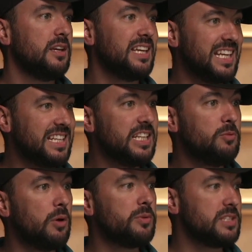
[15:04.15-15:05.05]
He did
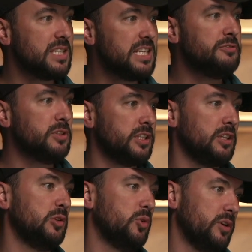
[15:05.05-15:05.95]
what was evil in the
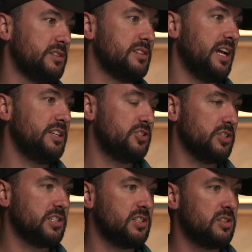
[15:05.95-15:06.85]
Lord's sight,
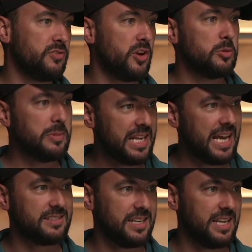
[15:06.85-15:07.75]
just as his father
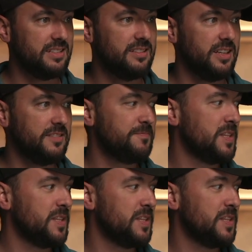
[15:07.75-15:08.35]
Manasseh had done.